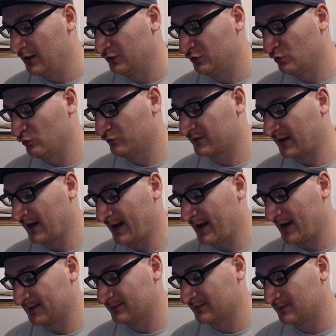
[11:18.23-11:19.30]
You've
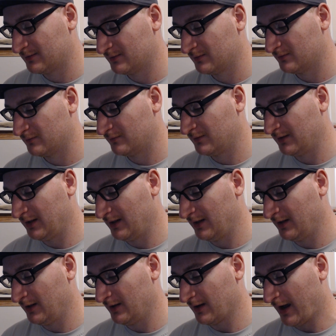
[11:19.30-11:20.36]
got
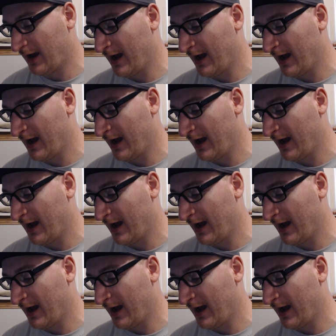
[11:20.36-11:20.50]
the